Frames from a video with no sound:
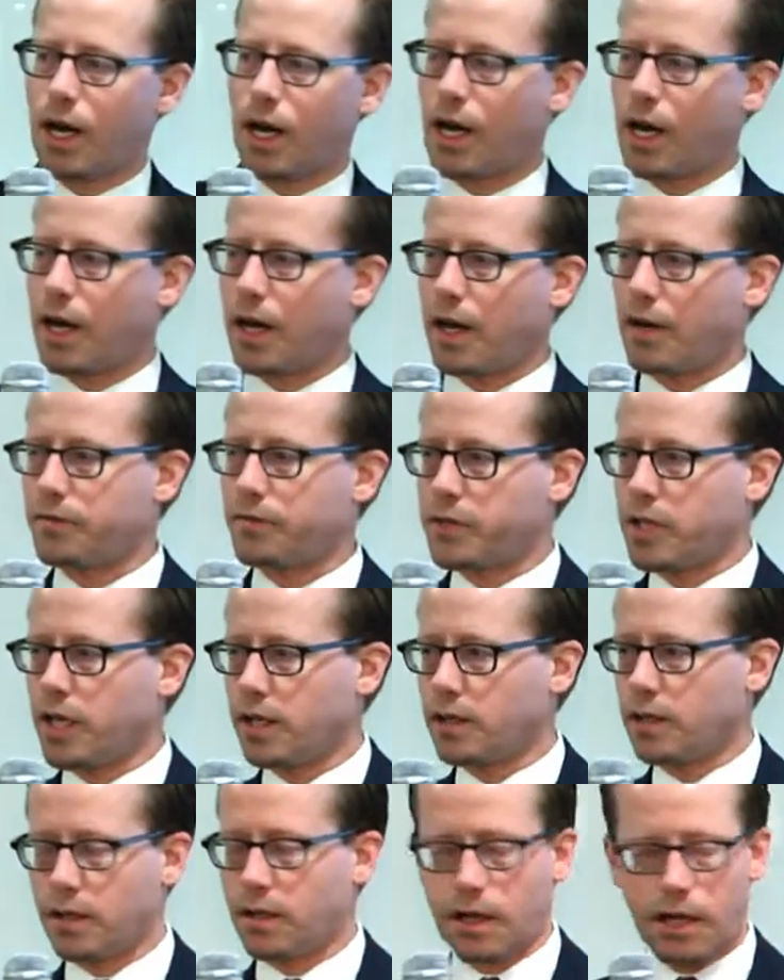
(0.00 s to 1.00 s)
I have
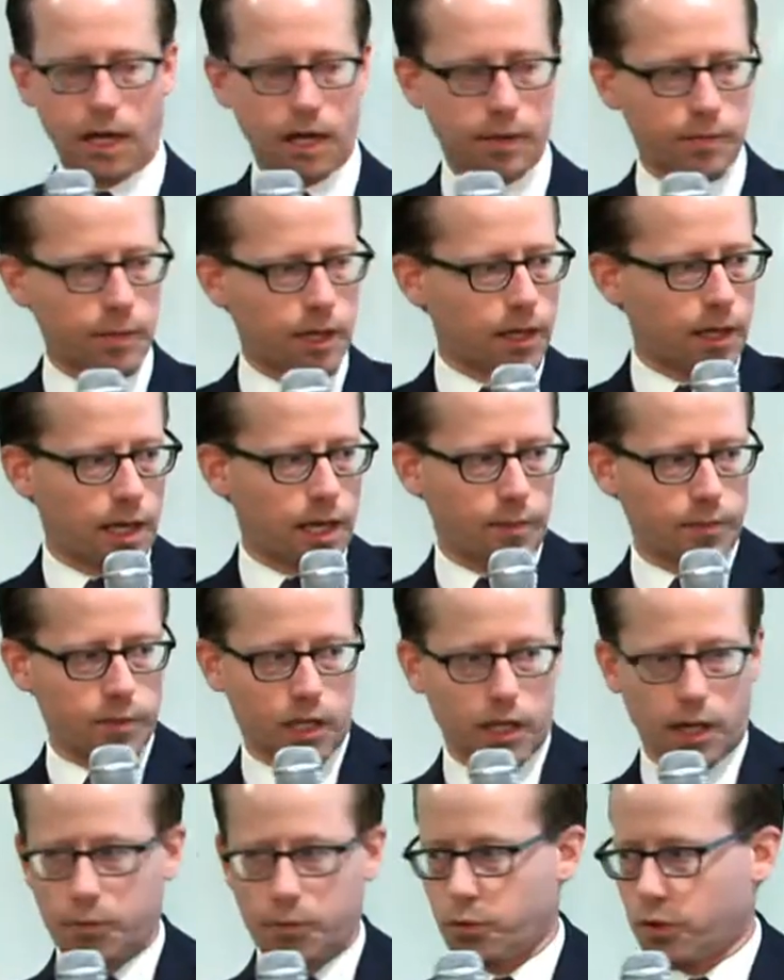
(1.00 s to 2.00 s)
data on my
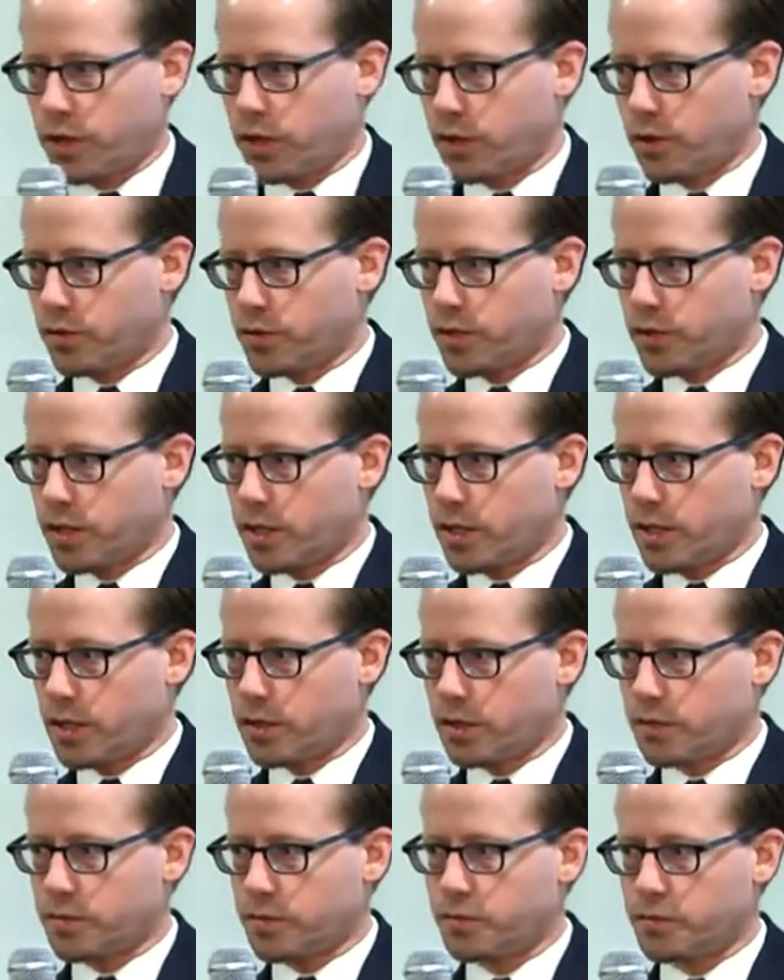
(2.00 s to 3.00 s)
laptop right over
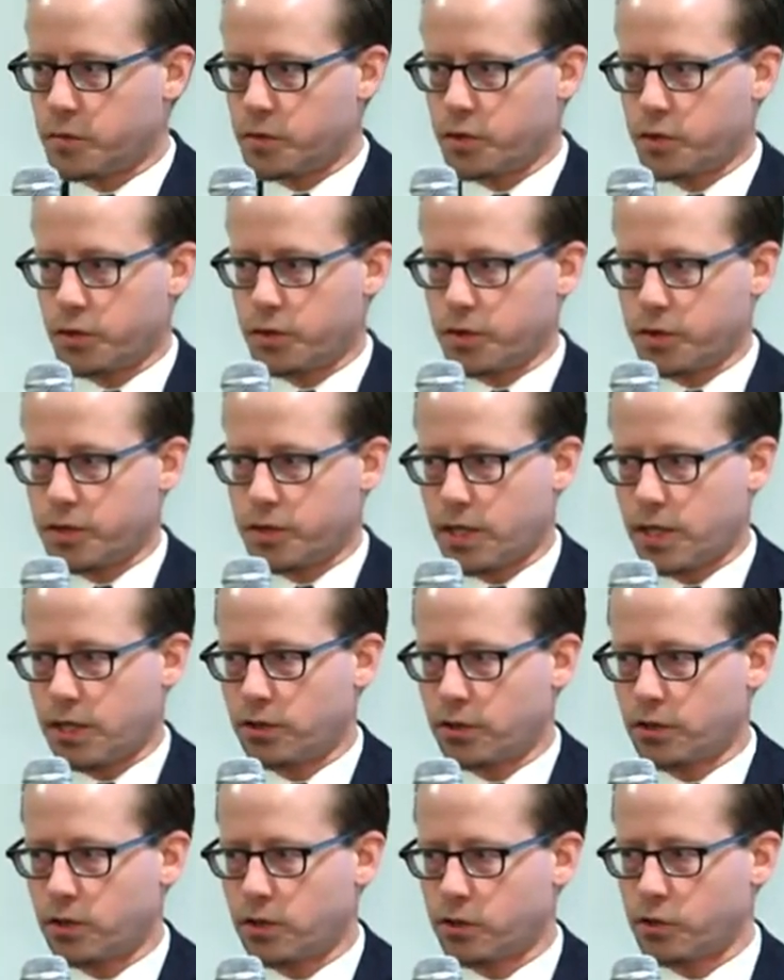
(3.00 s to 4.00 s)
there due to a
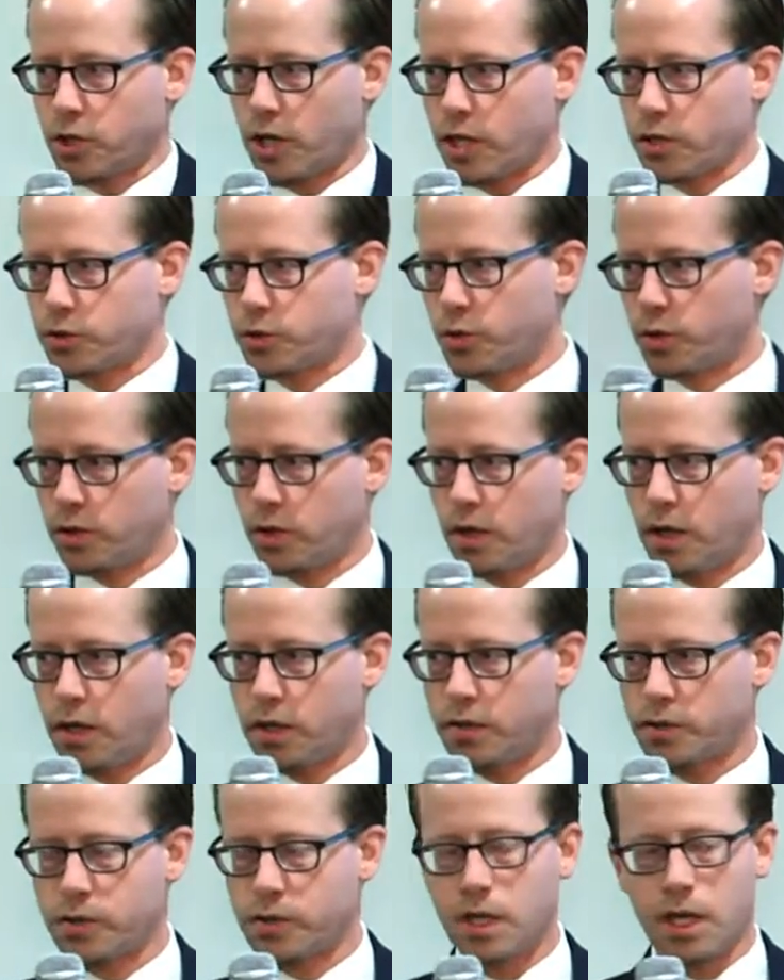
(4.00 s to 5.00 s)
standard contractual
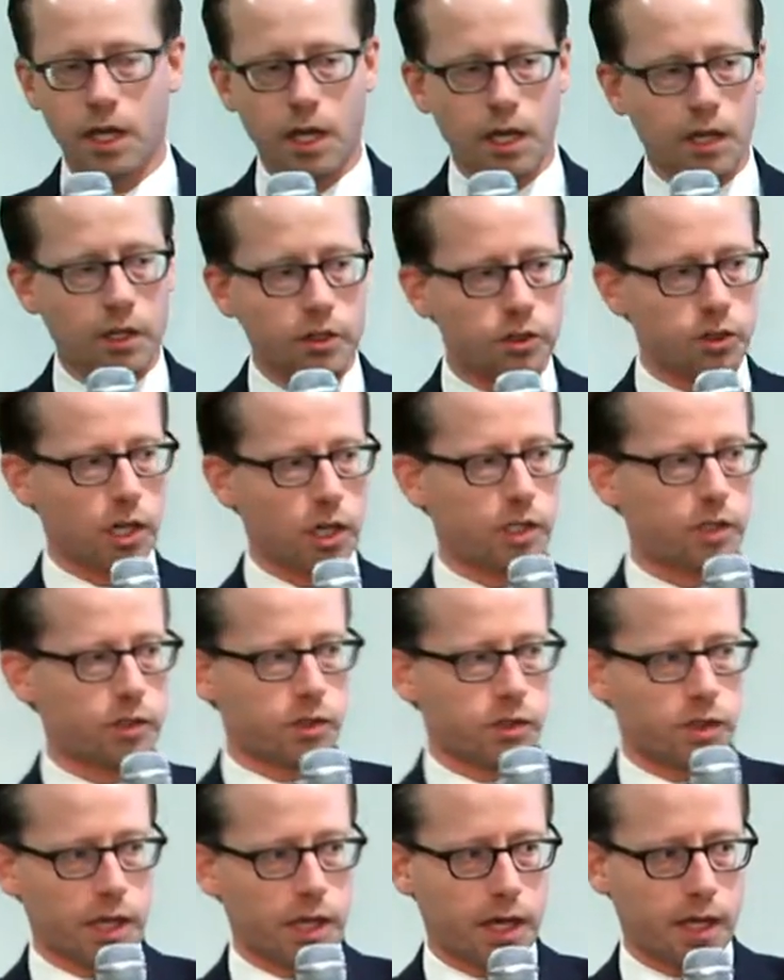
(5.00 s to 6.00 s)
clause. Judge
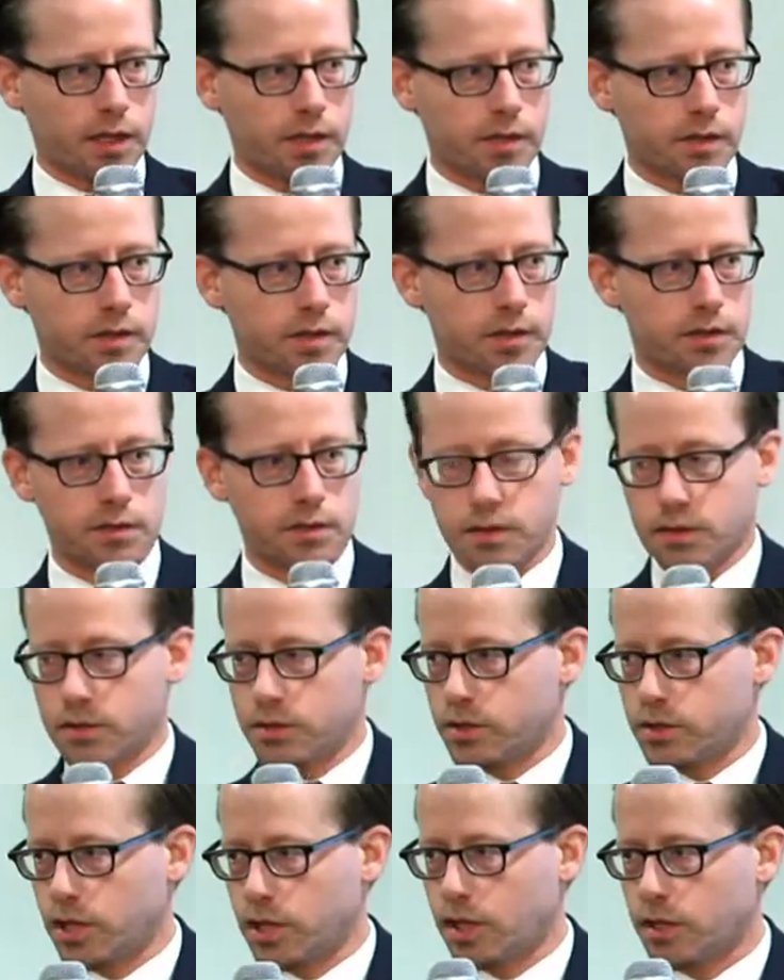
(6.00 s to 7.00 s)
says,
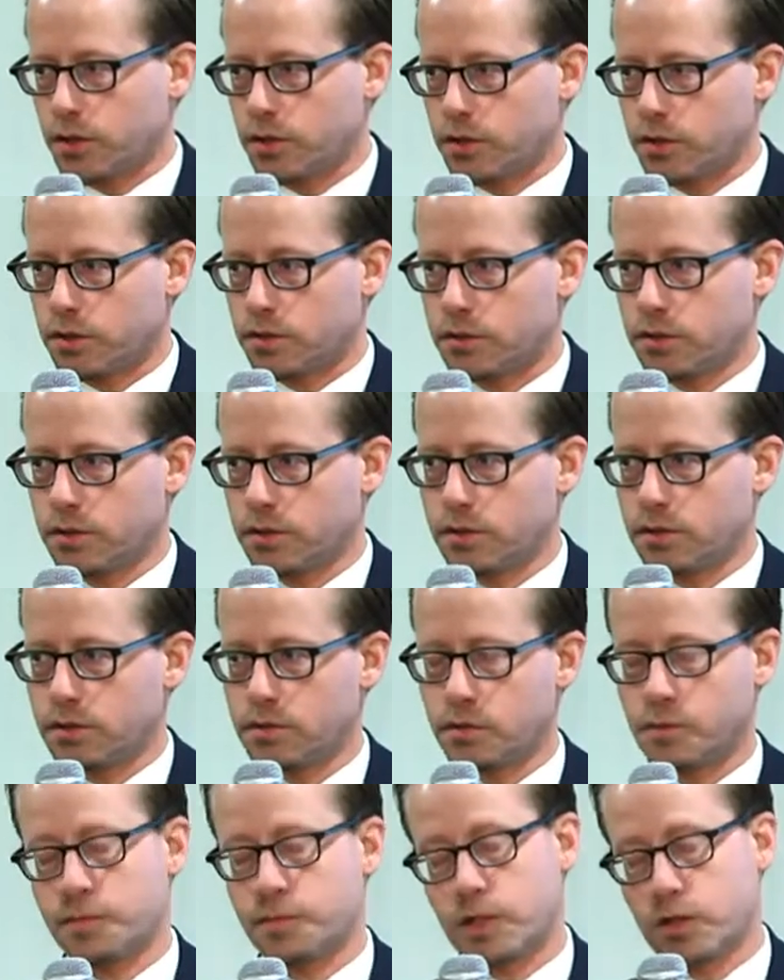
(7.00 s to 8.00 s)
Taylor,
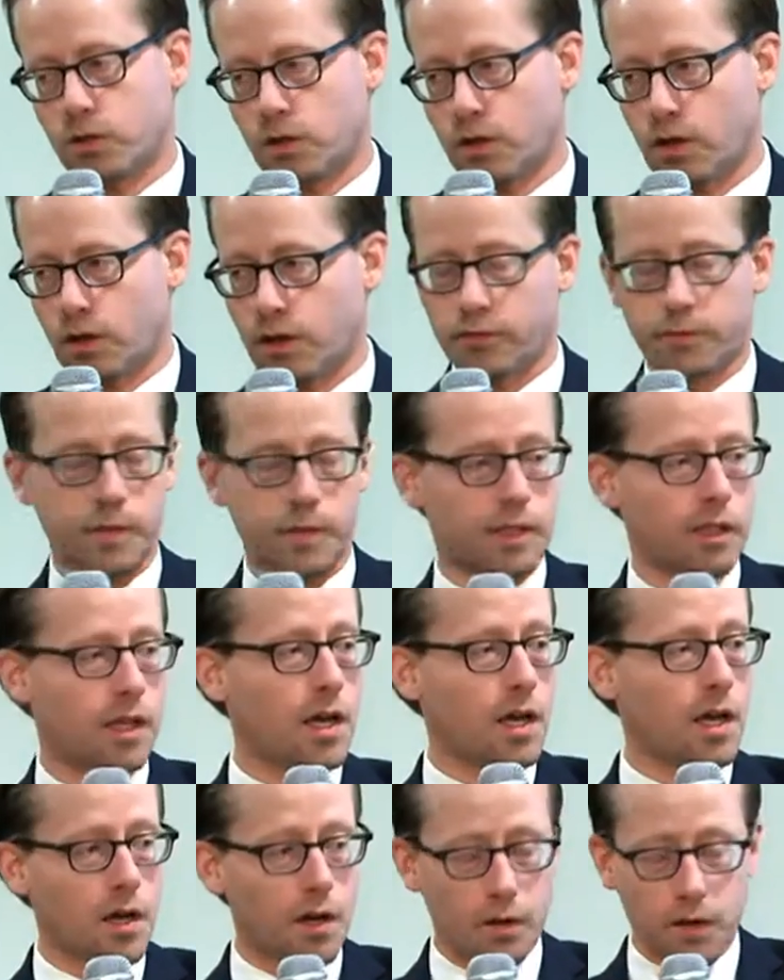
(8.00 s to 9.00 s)
Mr. Hoffman,
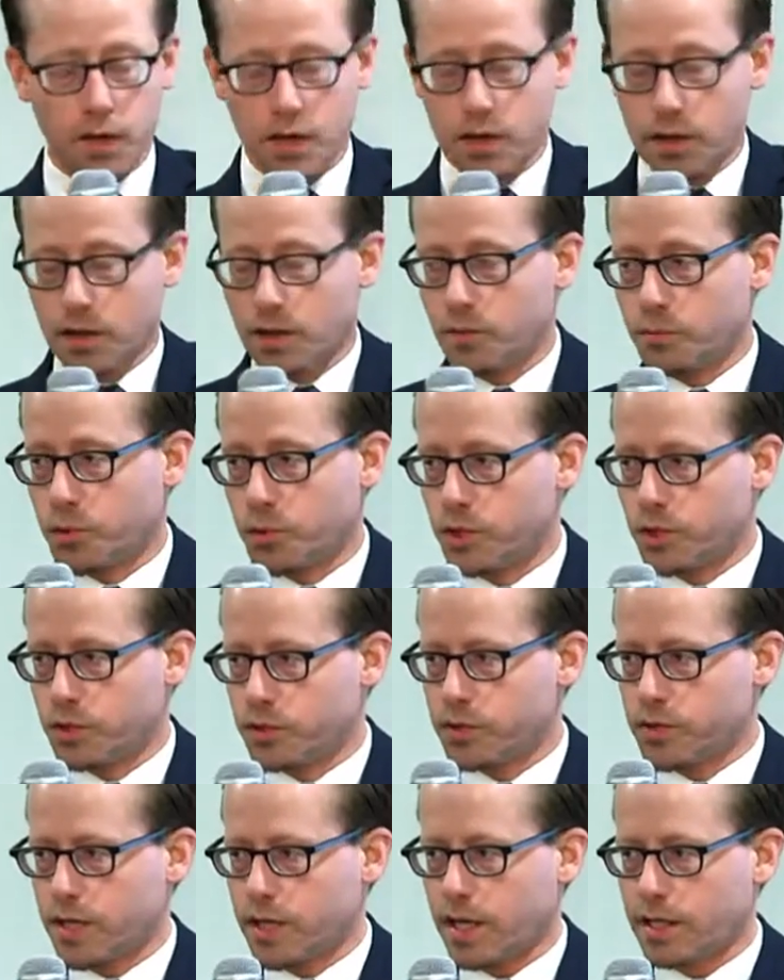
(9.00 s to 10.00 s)

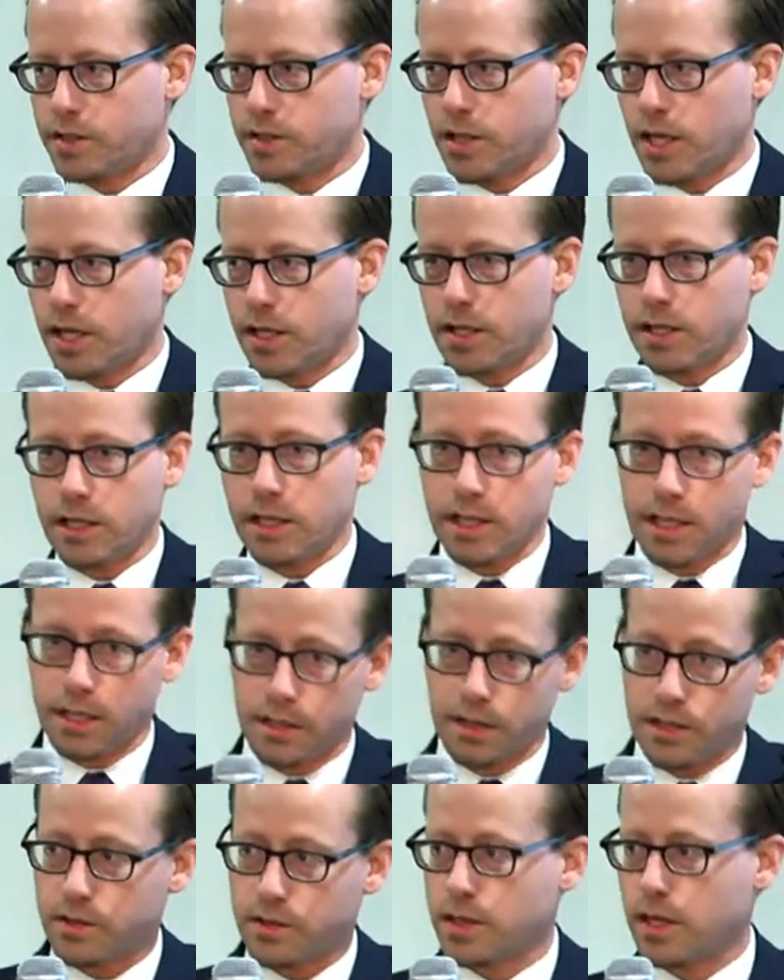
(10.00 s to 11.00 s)
produce that data
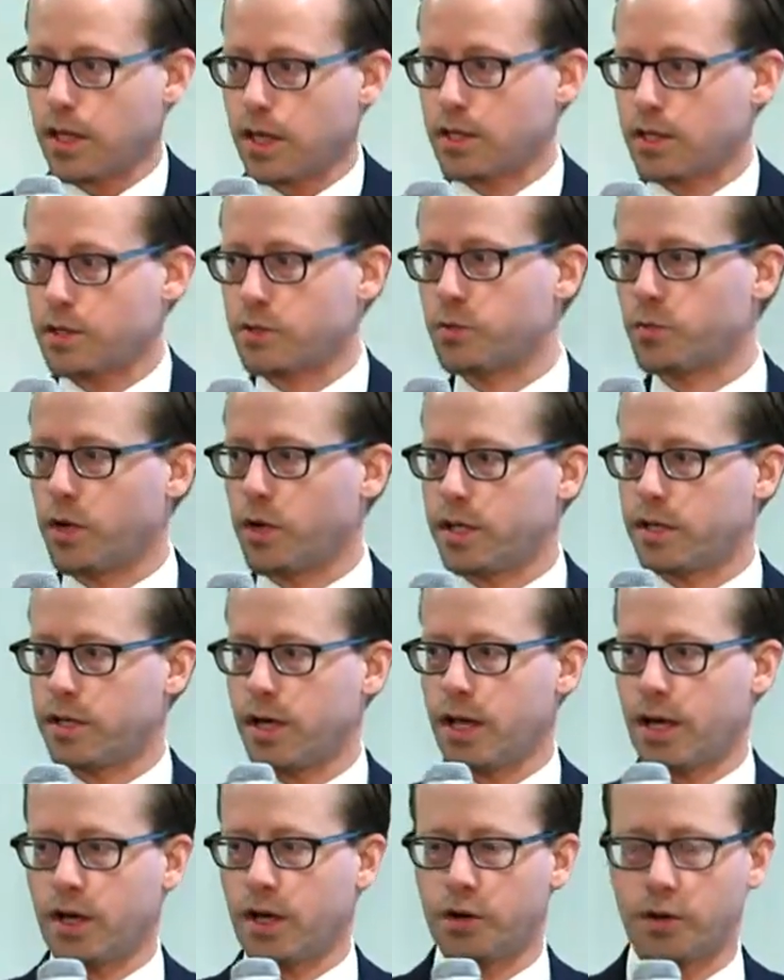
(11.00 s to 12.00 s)
in this case right
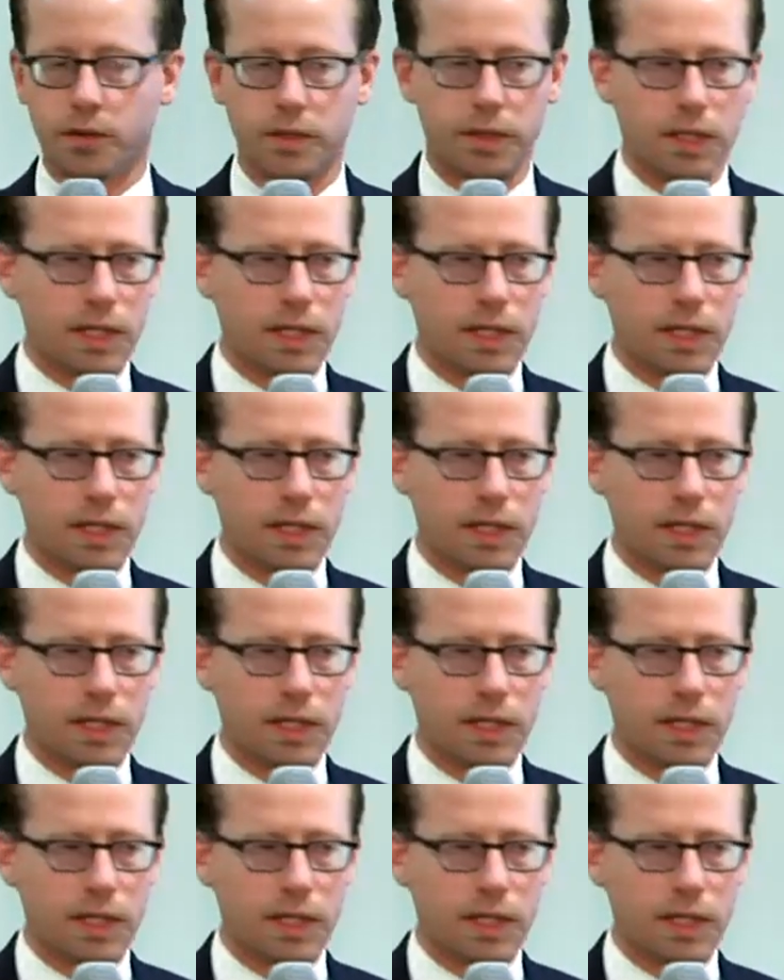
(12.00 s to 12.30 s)
now.